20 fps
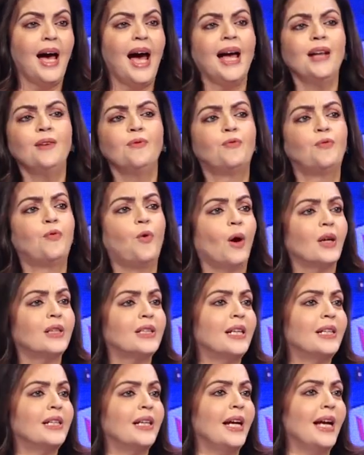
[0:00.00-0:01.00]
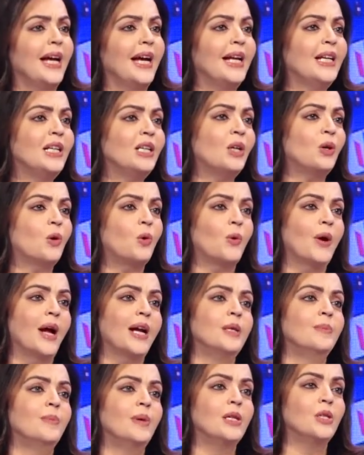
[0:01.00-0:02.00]
And what an
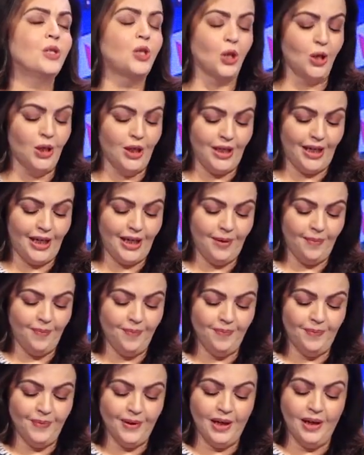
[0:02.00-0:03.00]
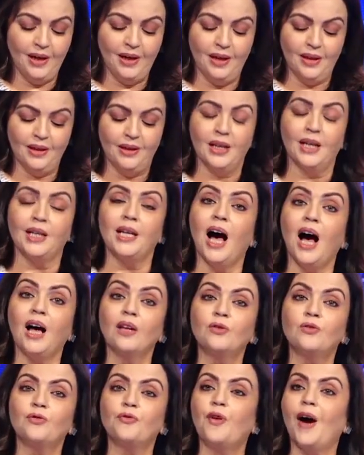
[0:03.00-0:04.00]
incredible journey the
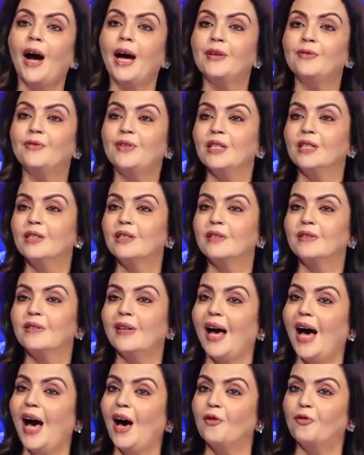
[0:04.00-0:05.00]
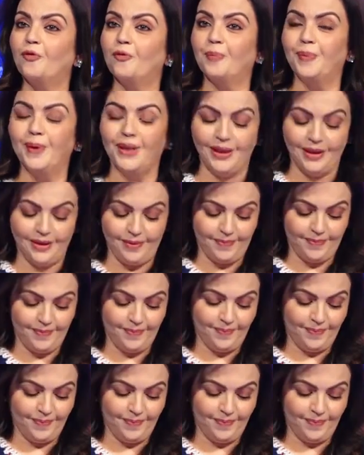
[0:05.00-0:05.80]
last 5 years have been.